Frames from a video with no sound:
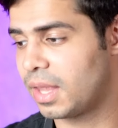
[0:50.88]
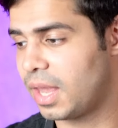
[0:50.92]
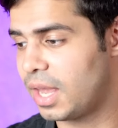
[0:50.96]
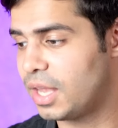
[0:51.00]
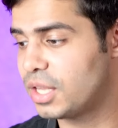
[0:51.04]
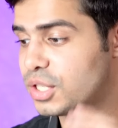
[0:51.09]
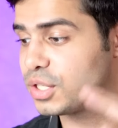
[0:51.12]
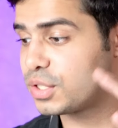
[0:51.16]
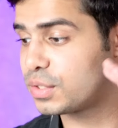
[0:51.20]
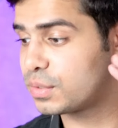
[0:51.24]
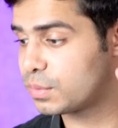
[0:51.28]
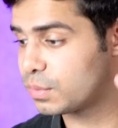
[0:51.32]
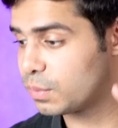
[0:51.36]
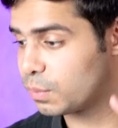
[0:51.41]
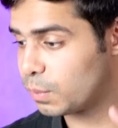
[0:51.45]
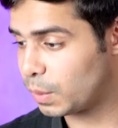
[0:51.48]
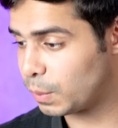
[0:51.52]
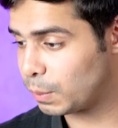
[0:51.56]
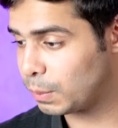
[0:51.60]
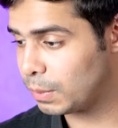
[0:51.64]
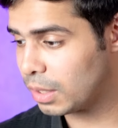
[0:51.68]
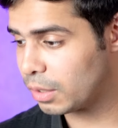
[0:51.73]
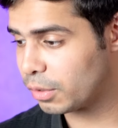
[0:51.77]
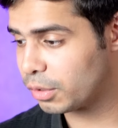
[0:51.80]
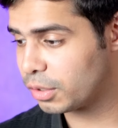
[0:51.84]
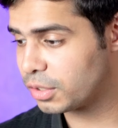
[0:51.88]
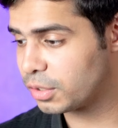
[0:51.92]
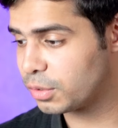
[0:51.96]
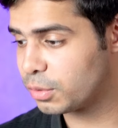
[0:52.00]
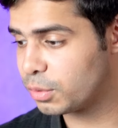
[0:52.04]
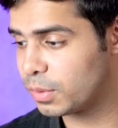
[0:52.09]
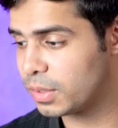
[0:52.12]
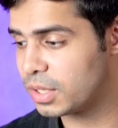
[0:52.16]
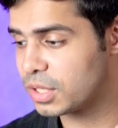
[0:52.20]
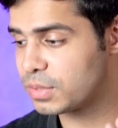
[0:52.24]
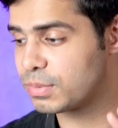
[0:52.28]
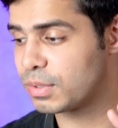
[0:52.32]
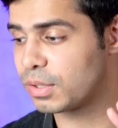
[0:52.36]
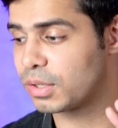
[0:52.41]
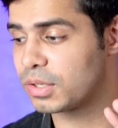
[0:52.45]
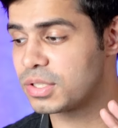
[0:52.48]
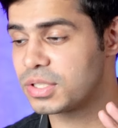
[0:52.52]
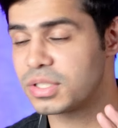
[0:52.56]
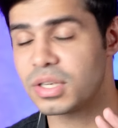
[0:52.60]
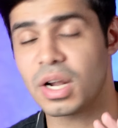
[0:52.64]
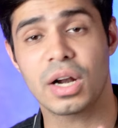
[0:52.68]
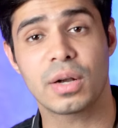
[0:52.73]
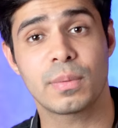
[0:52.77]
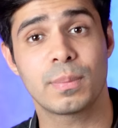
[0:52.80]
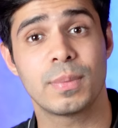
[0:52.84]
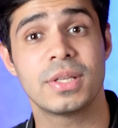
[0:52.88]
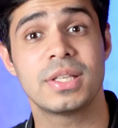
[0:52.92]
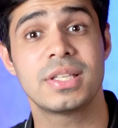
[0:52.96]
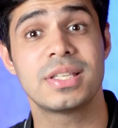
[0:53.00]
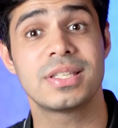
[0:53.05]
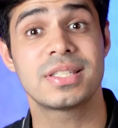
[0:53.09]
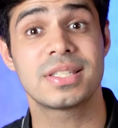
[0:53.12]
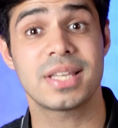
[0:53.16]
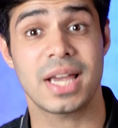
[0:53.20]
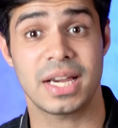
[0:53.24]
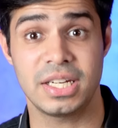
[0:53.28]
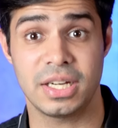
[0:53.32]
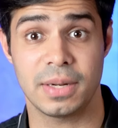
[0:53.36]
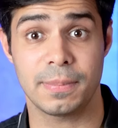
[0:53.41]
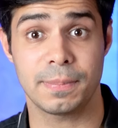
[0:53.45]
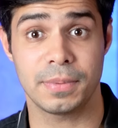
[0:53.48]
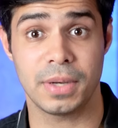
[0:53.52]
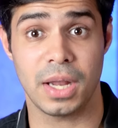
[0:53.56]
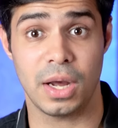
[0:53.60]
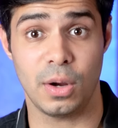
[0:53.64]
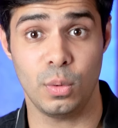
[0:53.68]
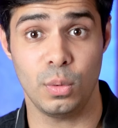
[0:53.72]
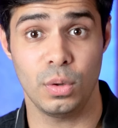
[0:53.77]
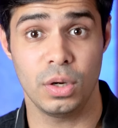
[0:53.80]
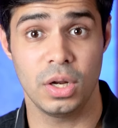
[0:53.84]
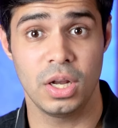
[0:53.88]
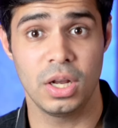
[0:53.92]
Hence, what we are going to do is we're going to start with sign up now.